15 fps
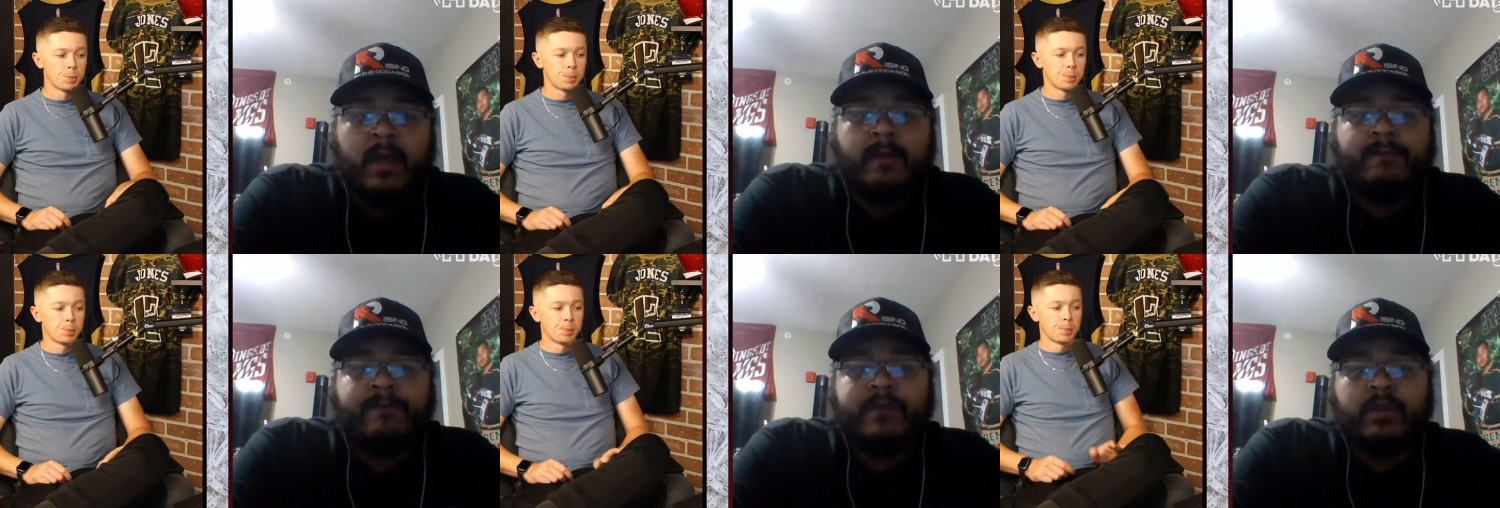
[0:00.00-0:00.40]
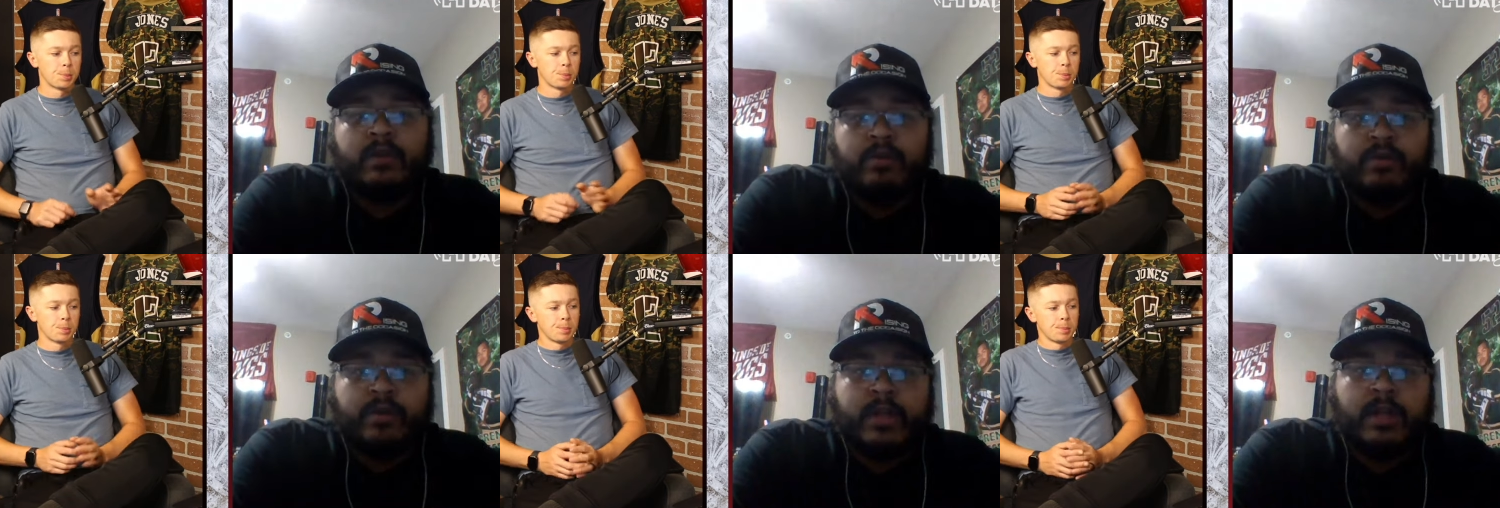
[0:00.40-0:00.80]
Speaker 1: Like
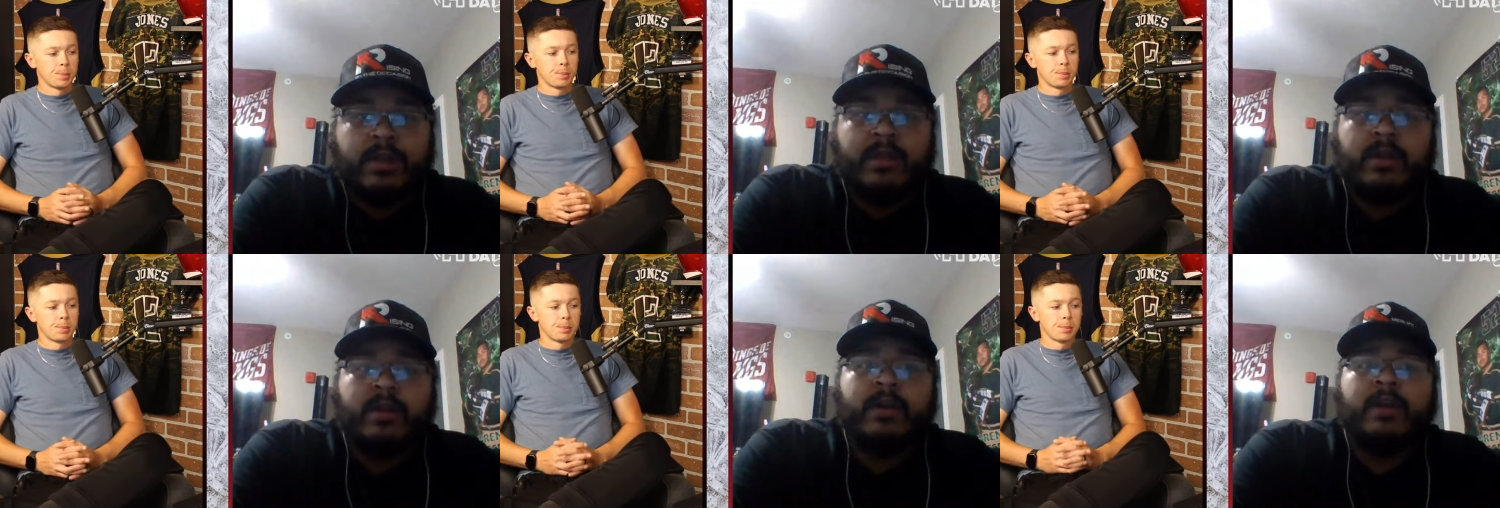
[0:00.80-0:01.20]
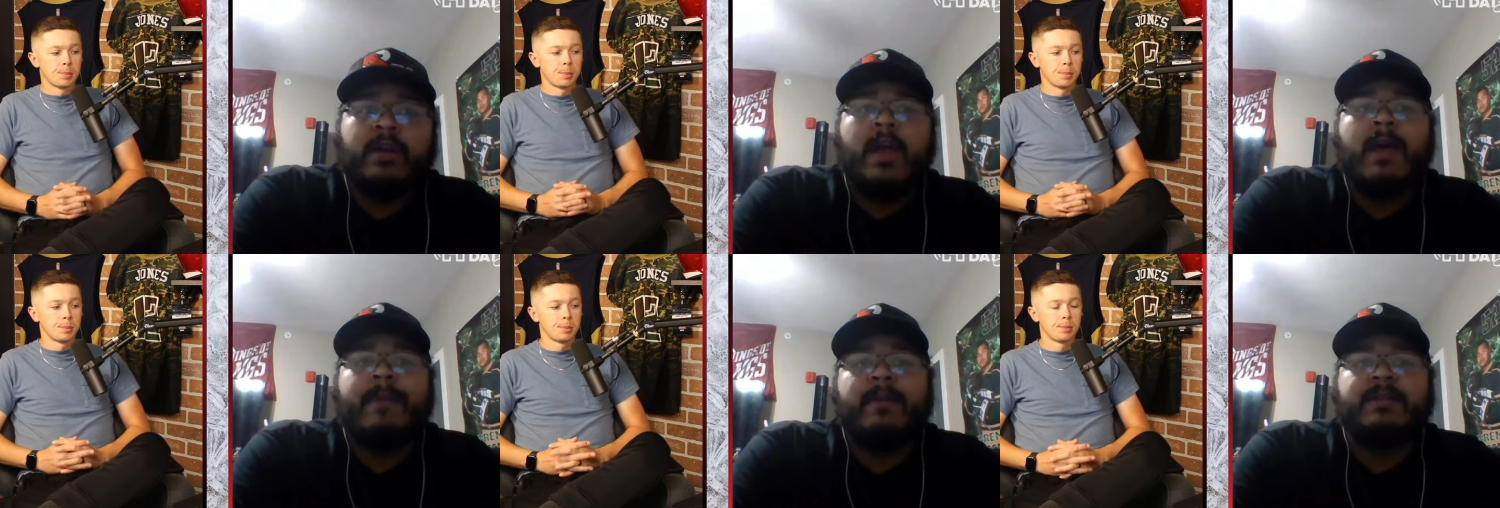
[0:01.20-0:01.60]
you look at
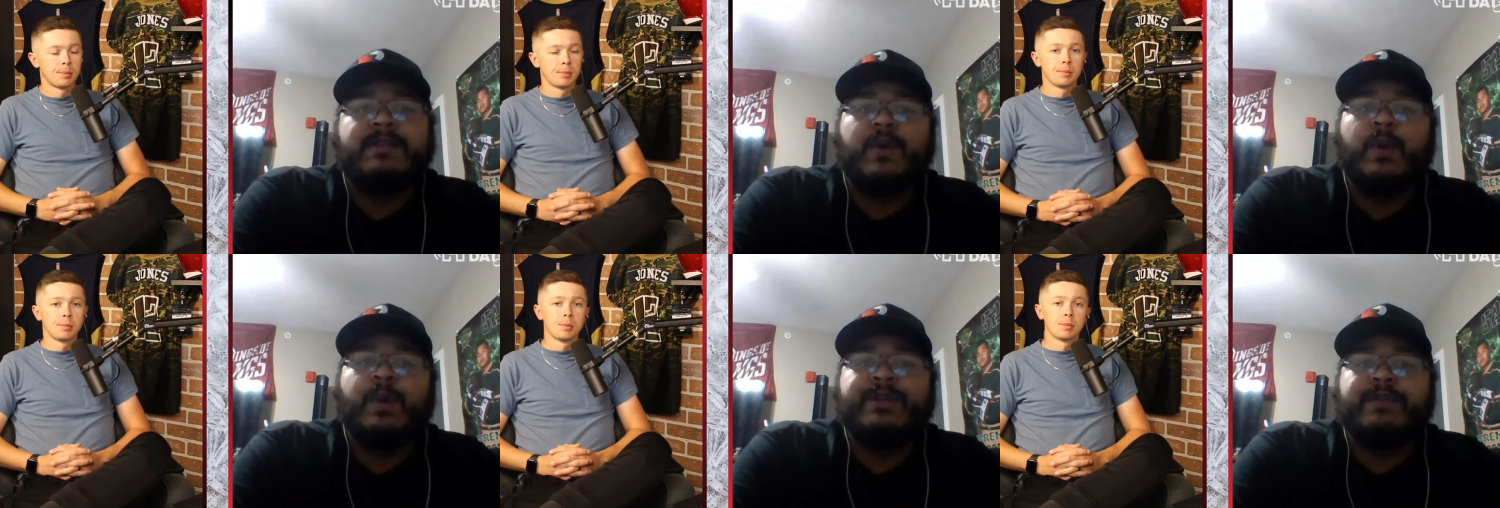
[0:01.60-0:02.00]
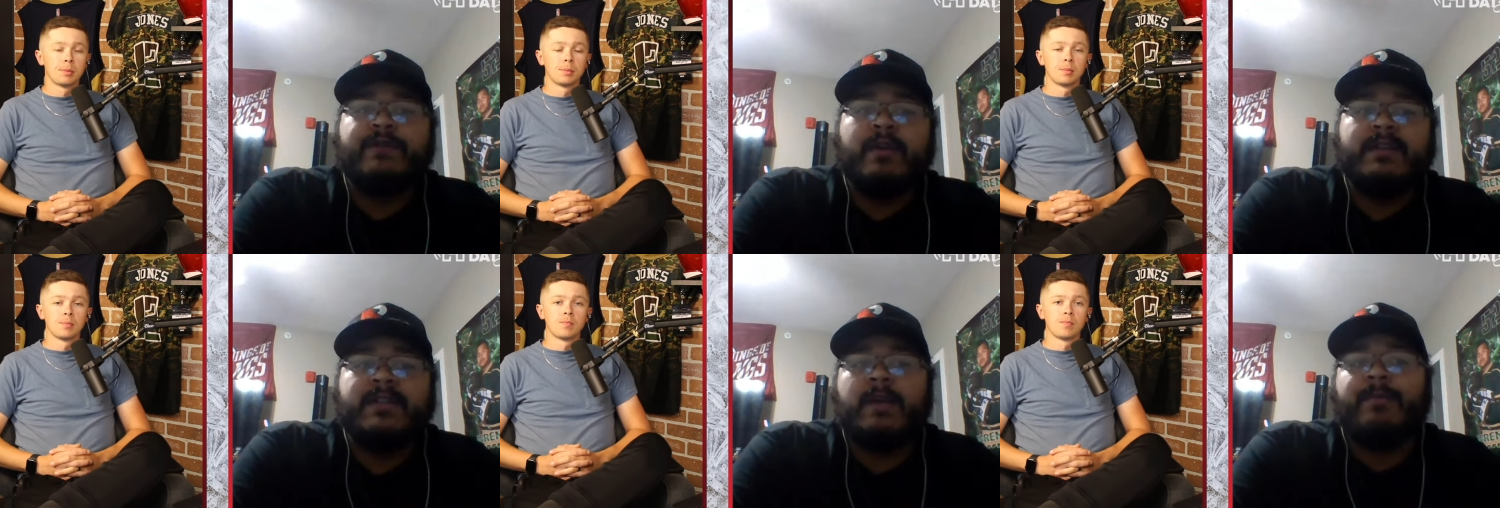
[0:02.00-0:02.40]
the Edmonton
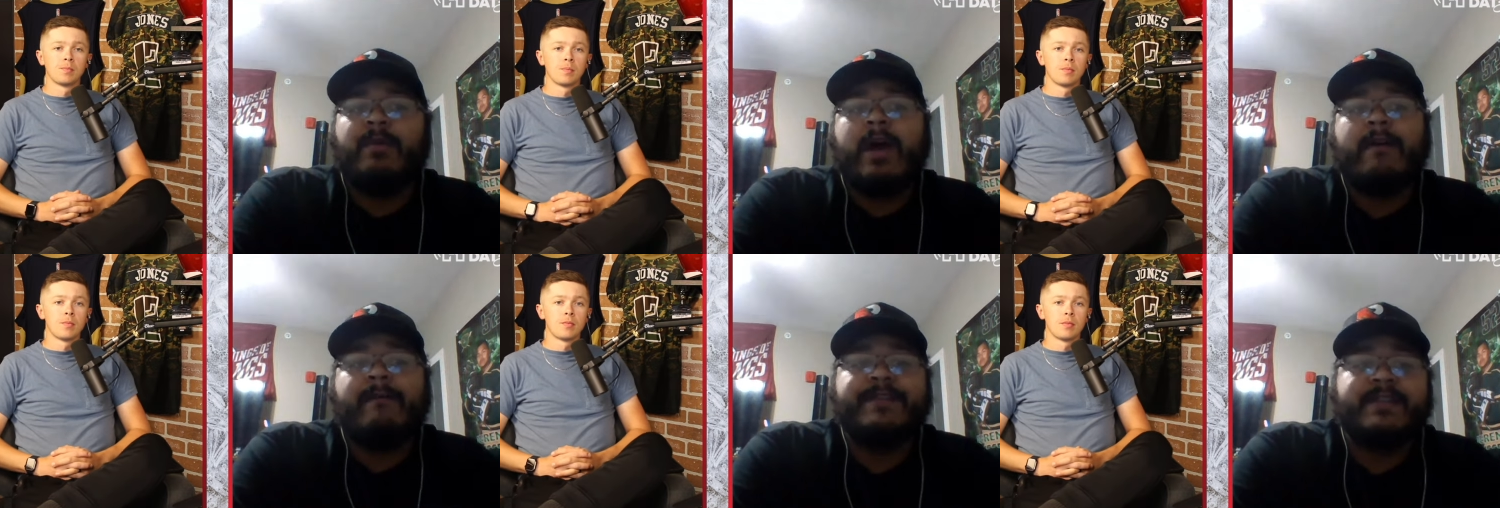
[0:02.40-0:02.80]
Oilers, for example.